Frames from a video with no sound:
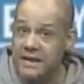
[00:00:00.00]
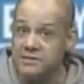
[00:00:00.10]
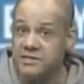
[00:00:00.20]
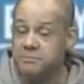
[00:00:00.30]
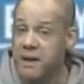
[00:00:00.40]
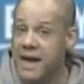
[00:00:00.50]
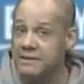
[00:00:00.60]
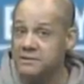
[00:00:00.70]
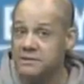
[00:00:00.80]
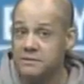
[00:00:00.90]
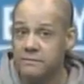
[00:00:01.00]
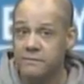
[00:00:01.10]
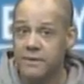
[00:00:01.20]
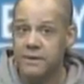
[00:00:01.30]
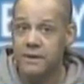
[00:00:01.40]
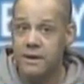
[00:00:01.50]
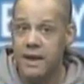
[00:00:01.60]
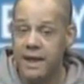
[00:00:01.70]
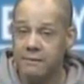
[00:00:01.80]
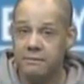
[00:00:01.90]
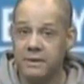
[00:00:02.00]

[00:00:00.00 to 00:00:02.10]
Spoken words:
spots, and